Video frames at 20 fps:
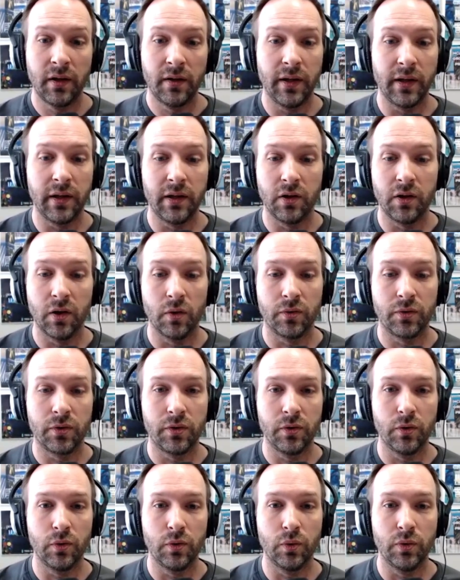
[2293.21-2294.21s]
they can go
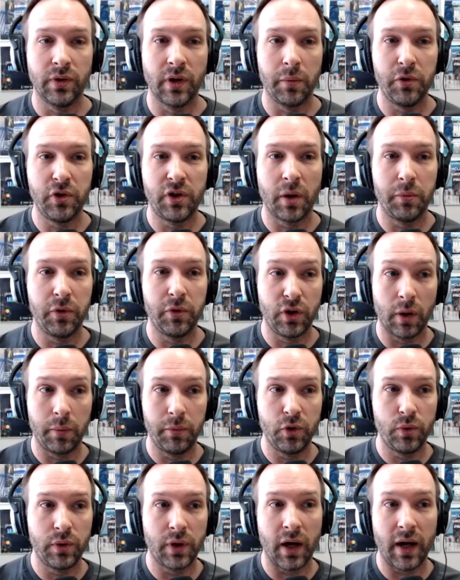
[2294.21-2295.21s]
to
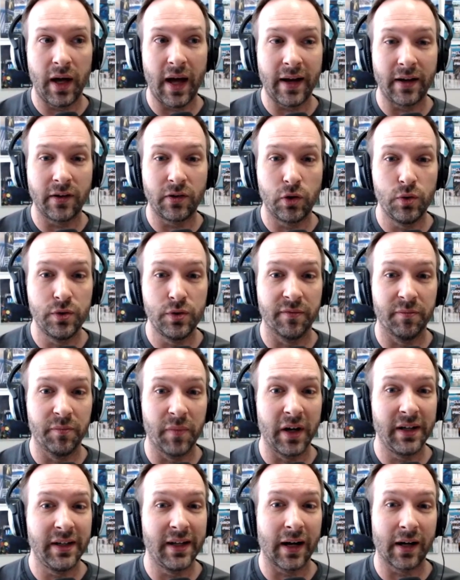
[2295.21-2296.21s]

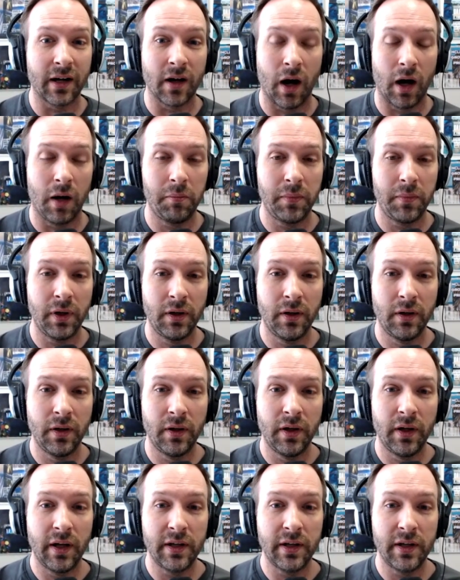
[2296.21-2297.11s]
www.attitudesofmoney.com mm-hmm.